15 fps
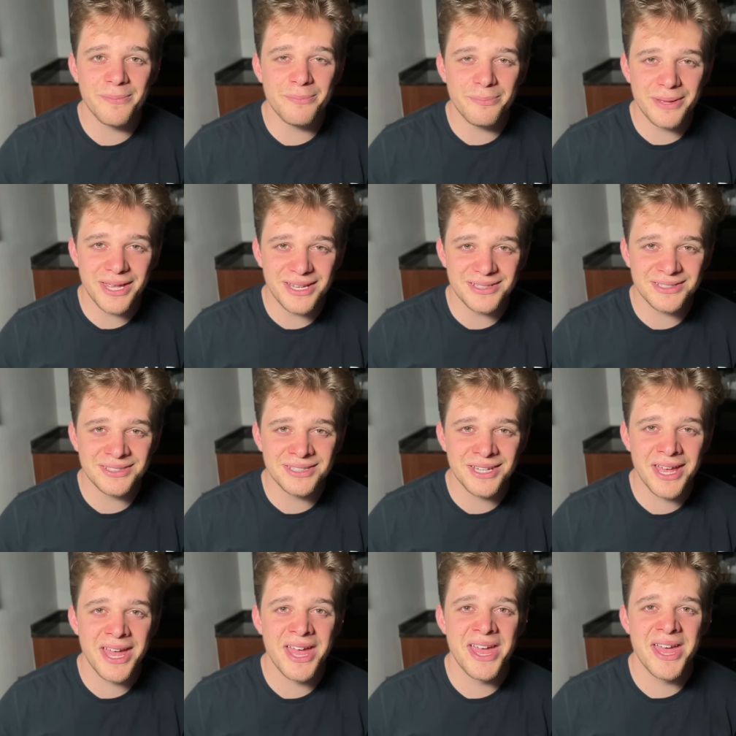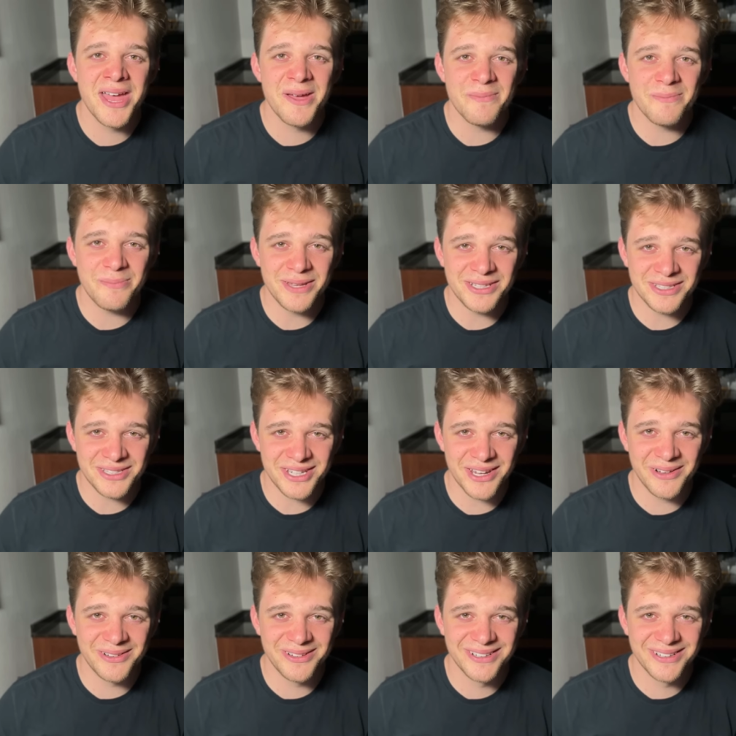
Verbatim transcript: Peace, be still.